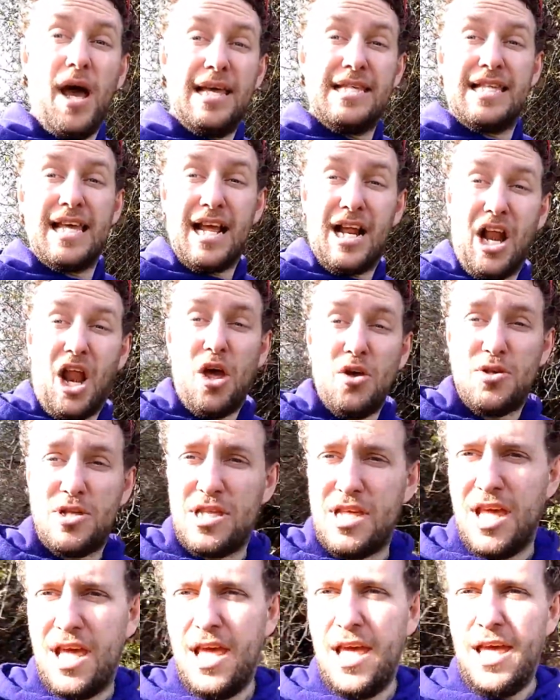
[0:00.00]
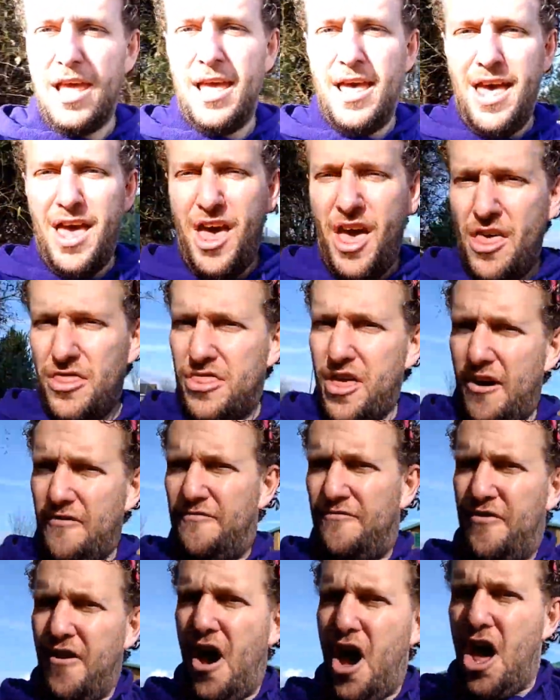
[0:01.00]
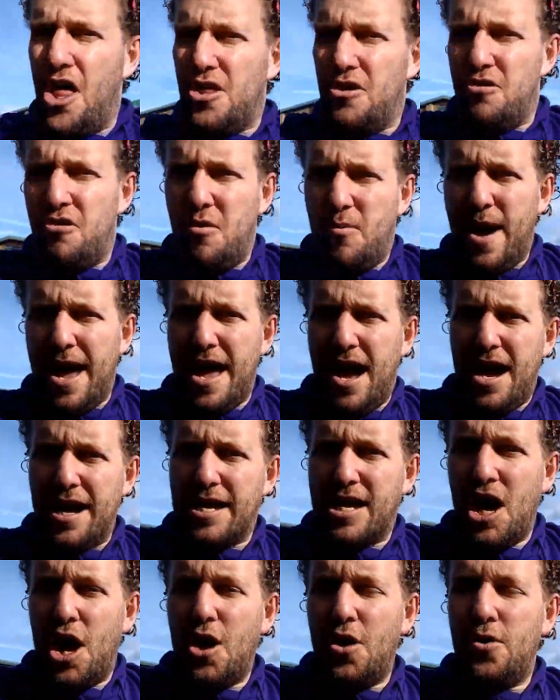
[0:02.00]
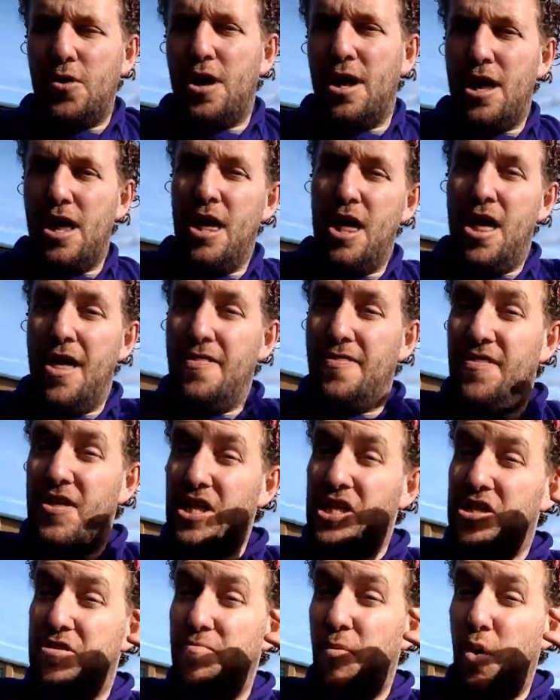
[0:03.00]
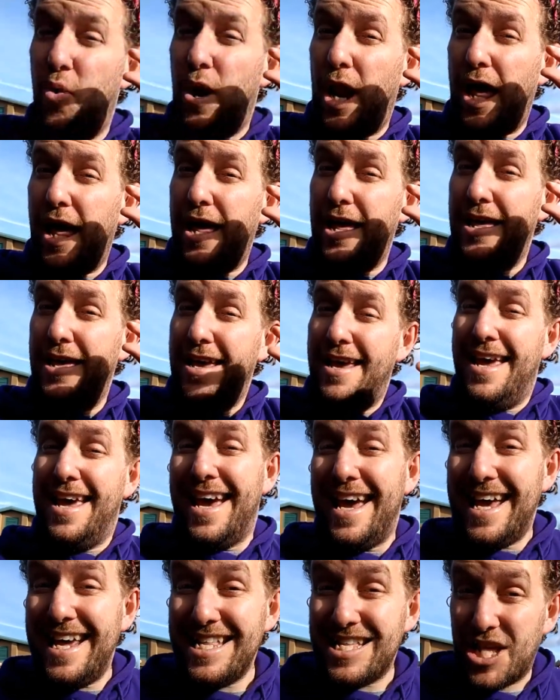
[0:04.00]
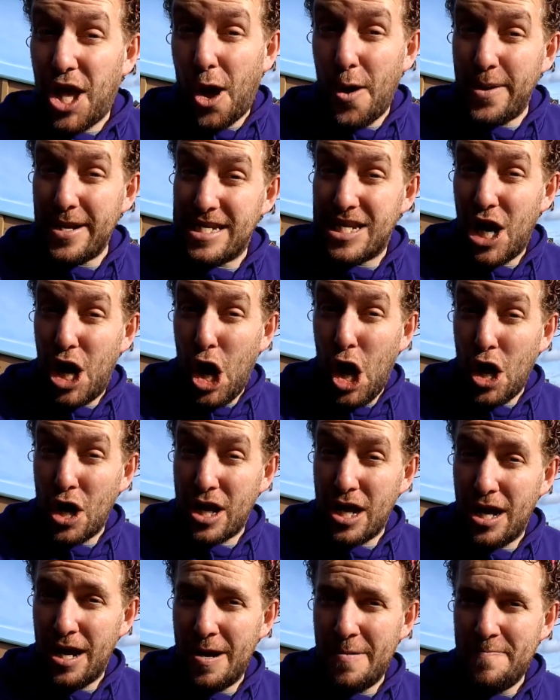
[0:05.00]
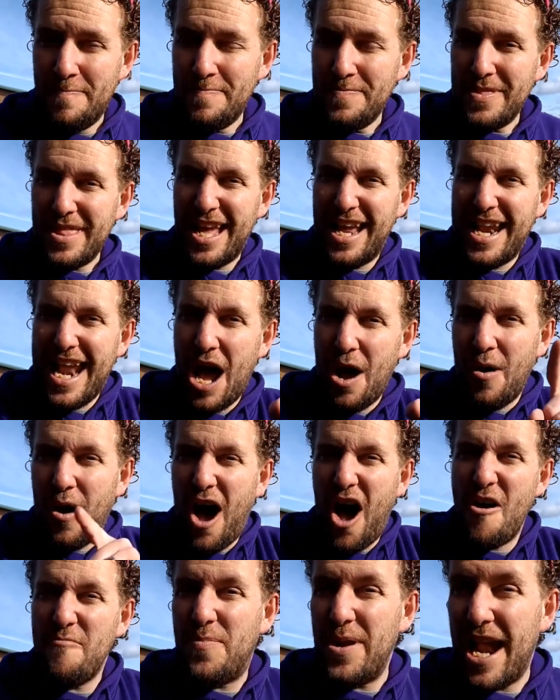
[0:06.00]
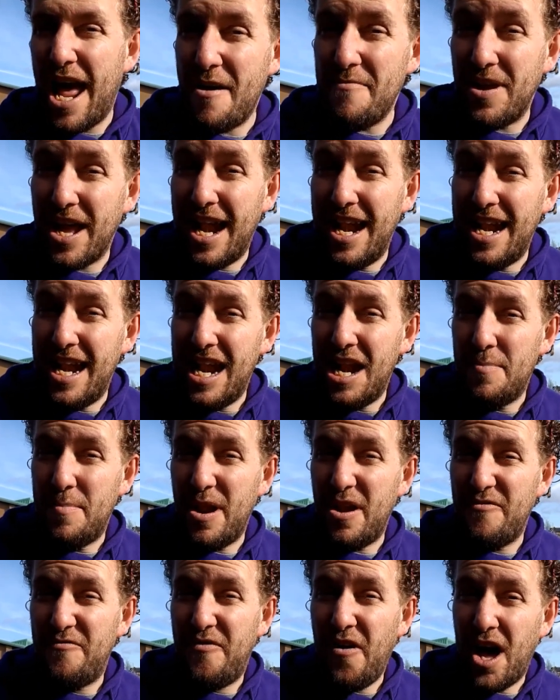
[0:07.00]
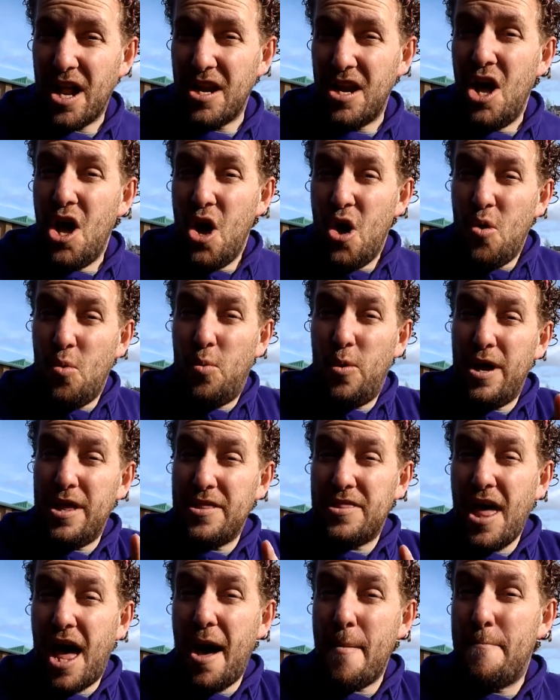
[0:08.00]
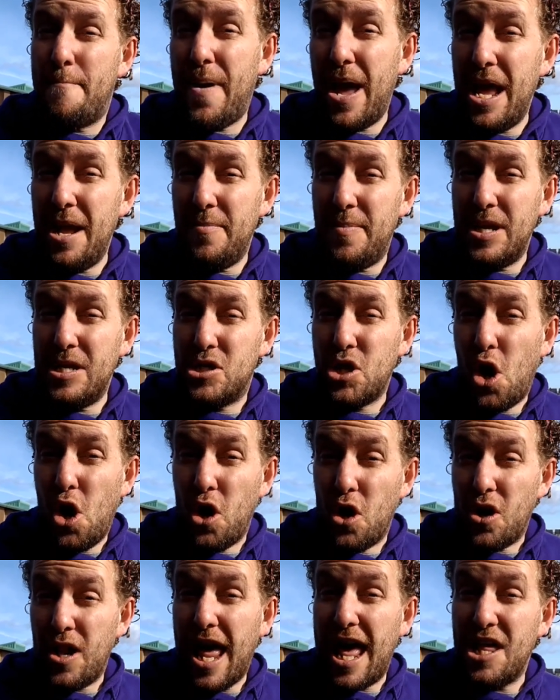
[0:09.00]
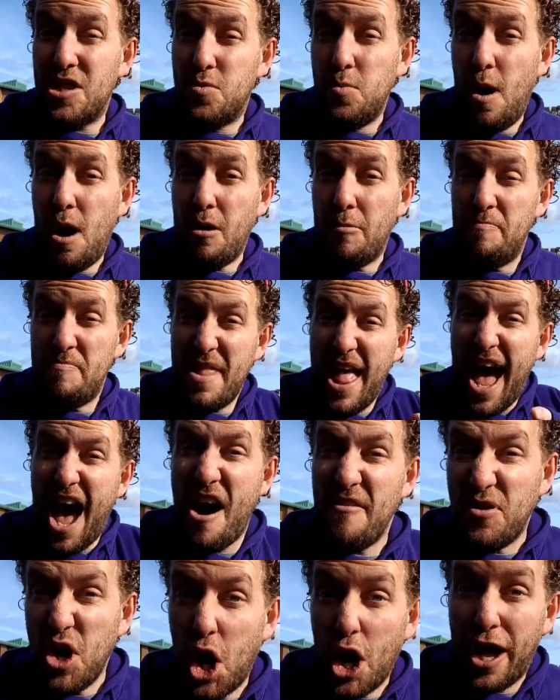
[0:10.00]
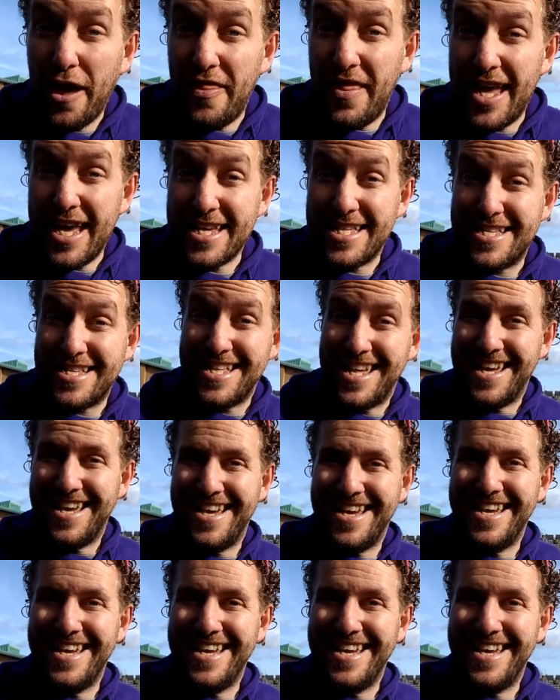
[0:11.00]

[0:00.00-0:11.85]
nice and close. The further away I go, the smaller it's going to look. Now, I've been having a little bit of fun with a baby doll as well. Have a look at this.